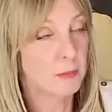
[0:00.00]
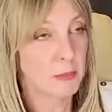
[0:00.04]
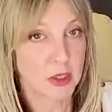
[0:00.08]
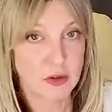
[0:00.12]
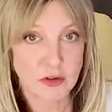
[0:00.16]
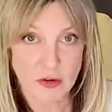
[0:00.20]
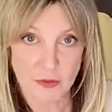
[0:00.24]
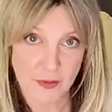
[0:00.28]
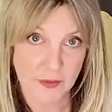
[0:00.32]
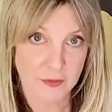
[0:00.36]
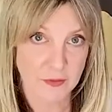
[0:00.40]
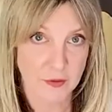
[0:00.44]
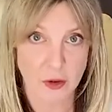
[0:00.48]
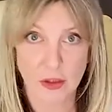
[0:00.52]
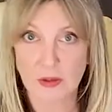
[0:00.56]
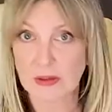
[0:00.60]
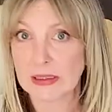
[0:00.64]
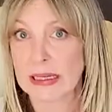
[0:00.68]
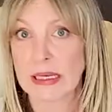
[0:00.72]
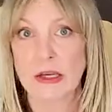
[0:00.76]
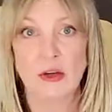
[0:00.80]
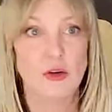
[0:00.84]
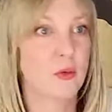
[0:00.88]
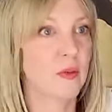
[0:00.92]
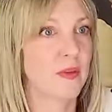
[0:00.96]
Make sure that they're
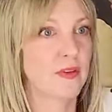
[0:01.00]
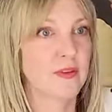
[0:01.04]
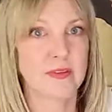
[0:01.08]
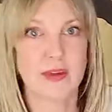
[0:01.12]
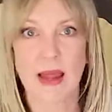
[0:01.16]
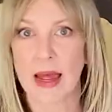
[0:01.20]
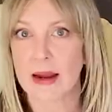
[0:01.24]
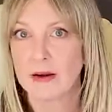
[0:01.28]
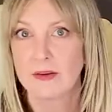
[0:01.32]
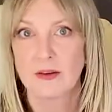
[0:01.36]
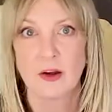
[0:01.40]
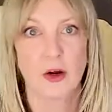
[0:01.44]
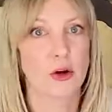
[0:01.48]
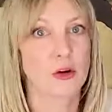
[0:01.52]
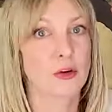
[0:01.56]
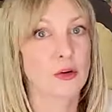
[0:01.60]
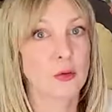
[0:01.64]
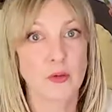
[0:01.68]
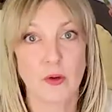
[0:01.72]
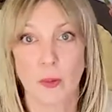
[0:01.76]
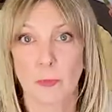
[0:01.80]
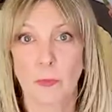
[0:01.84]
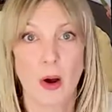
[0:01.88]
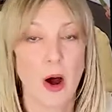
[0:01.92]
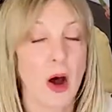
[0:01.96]
clean. Do the sanitary.
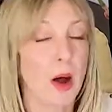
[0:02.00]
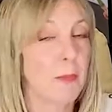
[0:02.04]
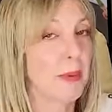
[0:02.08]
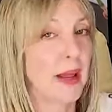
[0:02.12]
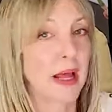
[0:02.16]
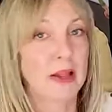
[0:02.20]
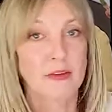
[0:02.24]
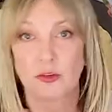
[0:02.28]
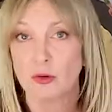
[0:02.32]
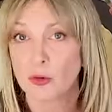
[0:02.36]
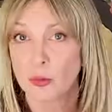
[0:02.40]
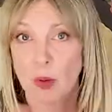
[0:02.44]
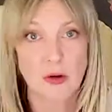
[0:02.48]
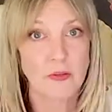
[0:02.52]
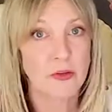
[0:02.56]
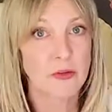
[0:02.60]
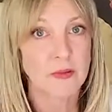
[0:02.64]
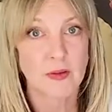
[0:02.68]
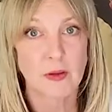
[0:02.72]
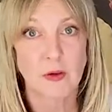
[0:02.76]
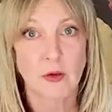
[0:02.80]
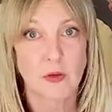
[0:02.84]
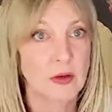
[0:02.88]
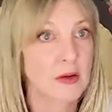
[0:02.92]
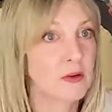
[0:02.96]
Do their paw pads. Do
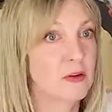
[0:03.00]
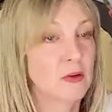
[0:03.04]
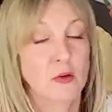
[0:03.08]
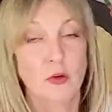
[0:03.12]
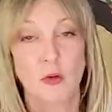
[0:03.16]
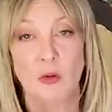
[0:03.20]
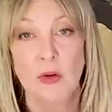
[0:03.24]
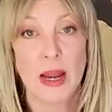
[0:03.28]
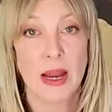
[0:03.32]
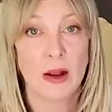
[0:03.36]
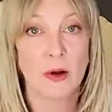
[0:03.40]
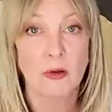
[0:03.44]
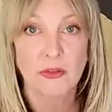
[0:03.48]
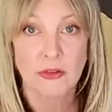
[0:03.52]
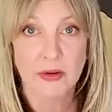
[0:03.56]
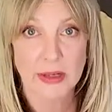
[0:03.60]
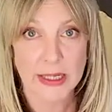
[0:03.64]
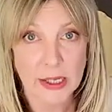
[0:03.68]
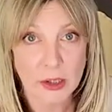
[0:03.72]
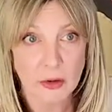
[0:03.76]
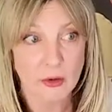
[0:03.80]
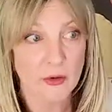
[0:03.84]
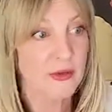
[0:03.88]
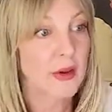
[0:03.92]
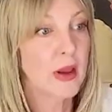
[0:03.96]
everything you need to do, nails and
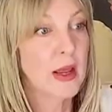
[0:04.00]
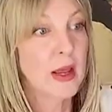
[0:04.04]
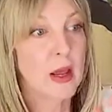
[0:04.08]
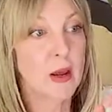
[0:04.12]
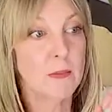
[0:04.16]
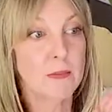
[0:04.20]
ears.